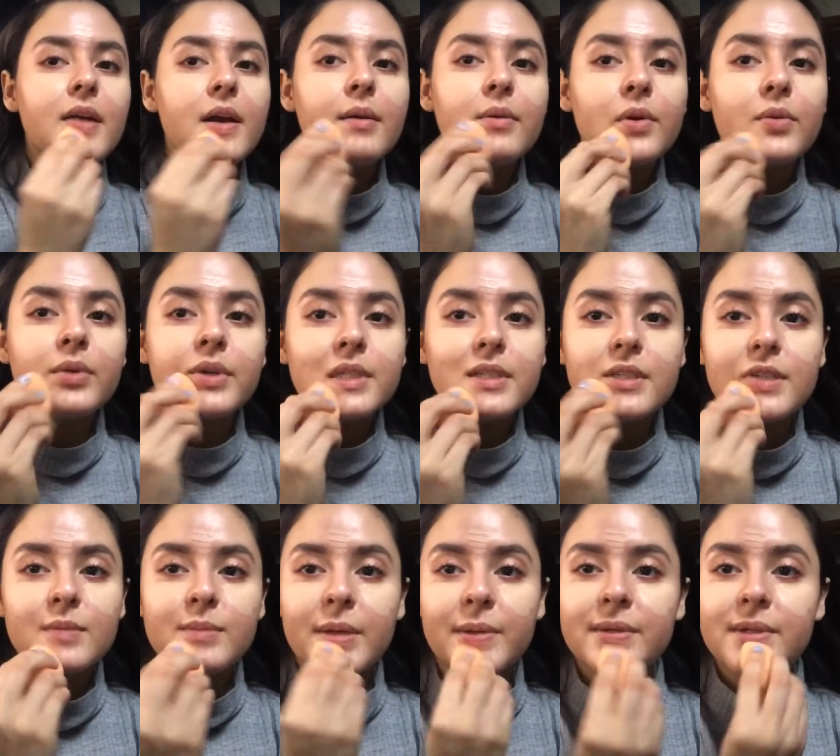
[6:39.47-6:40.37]
I'm going to
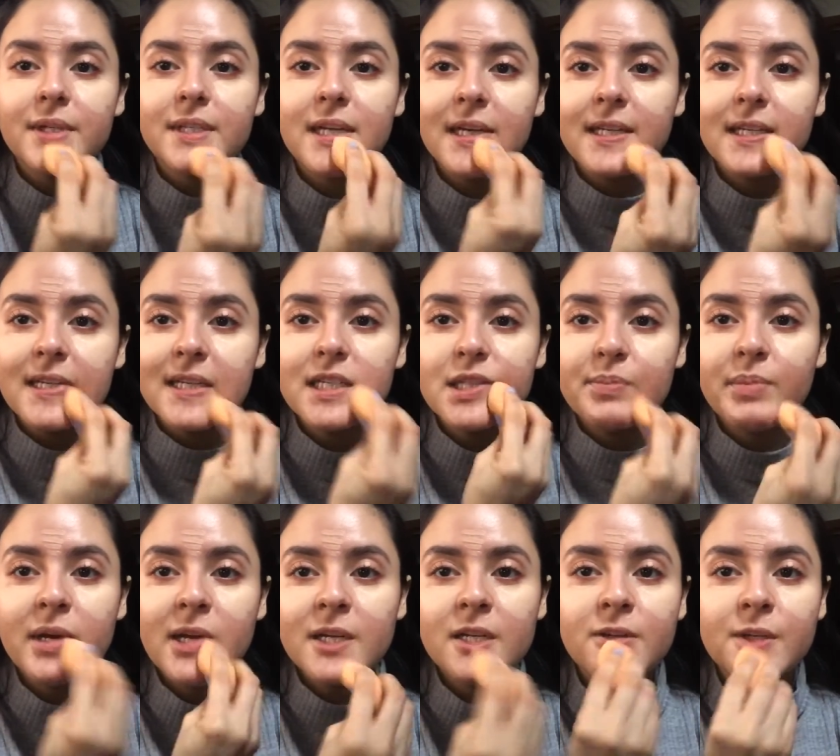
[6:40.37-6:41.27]
use my Real Technique
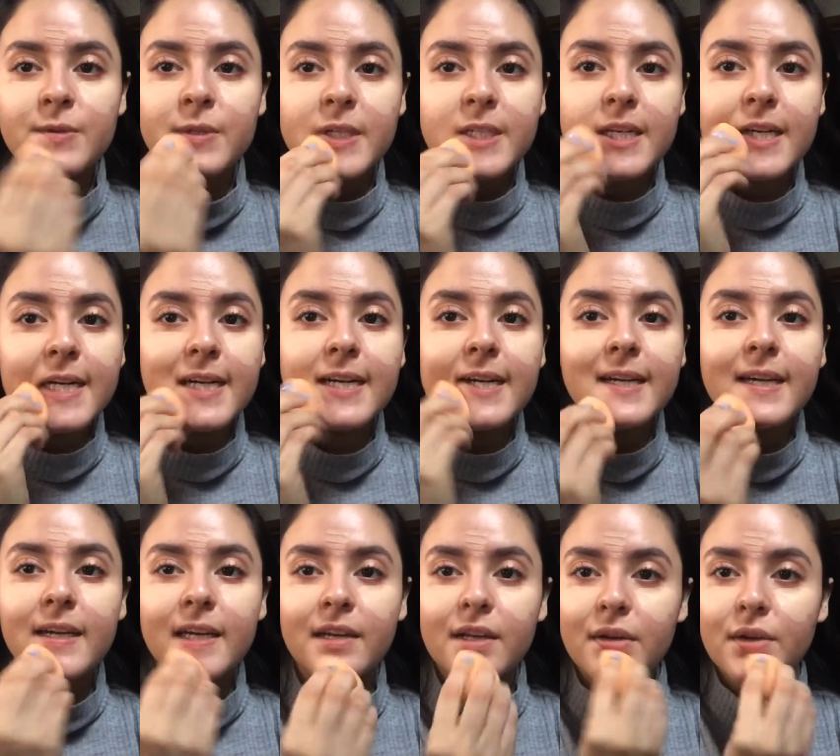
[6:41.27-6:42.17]
sponge, which
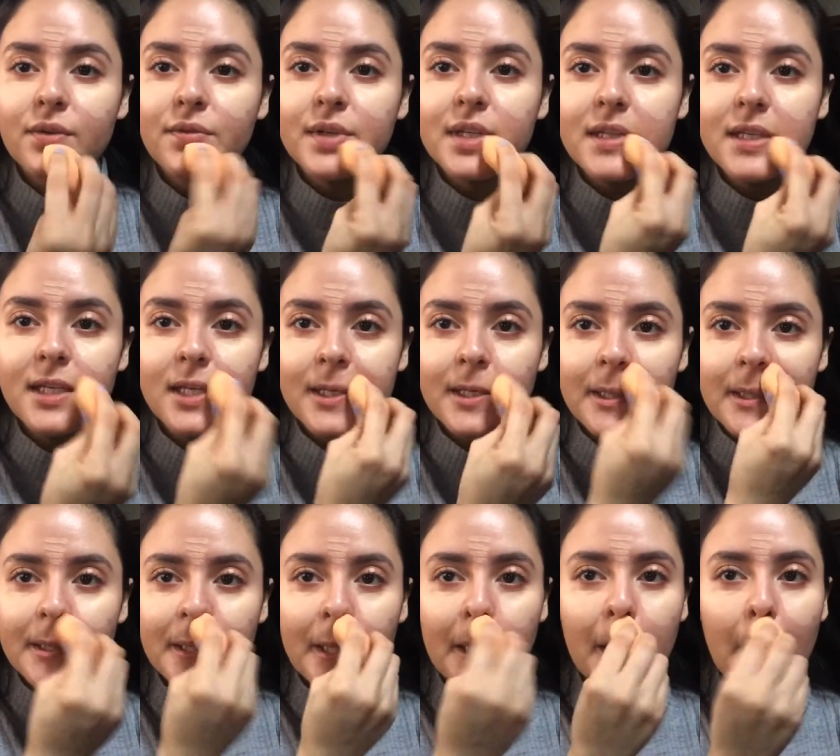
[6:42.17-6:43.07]
I
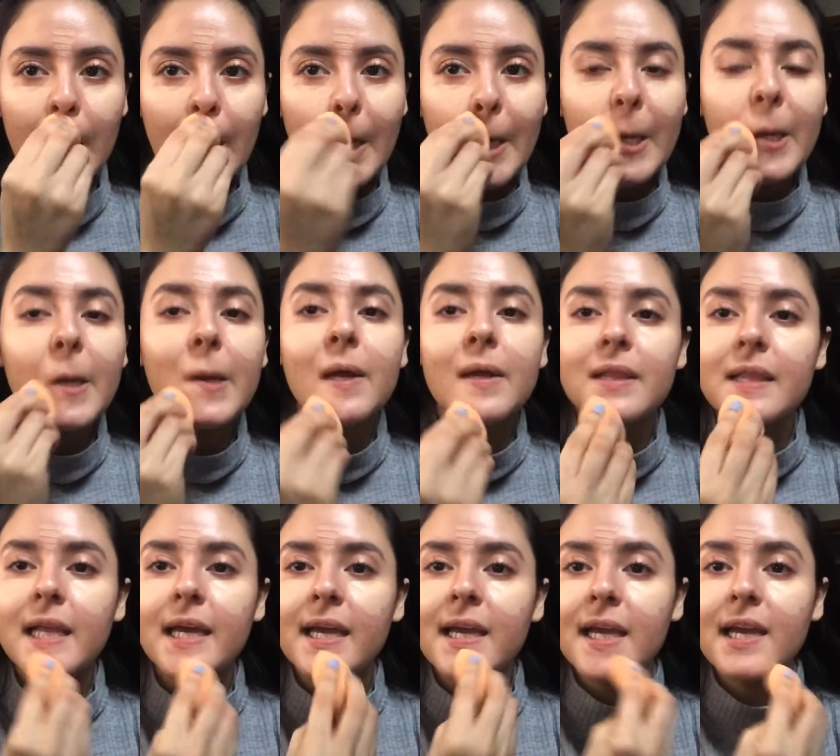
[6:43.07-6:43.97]
really
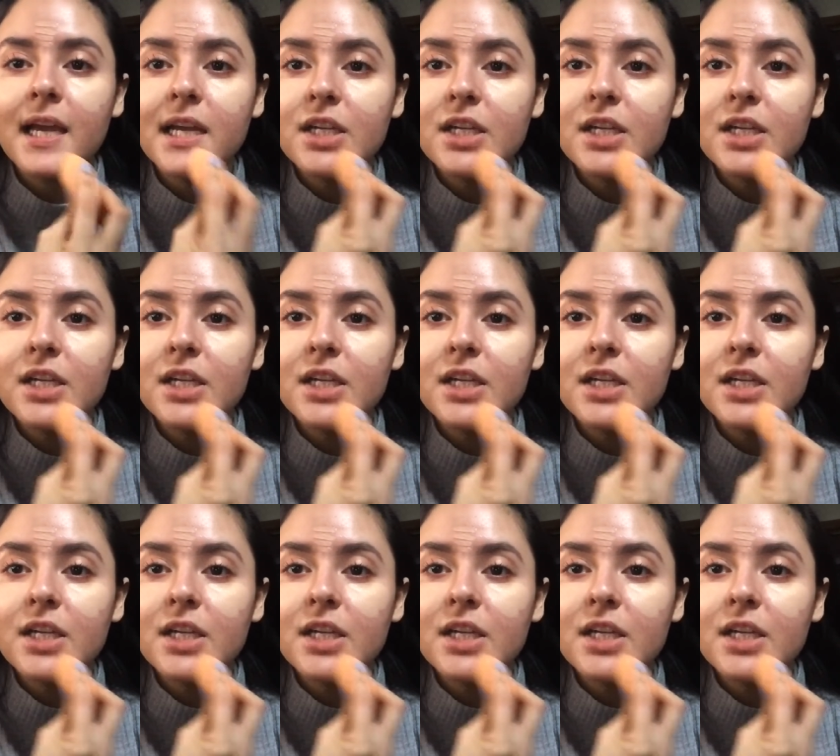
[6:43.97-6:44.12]
like.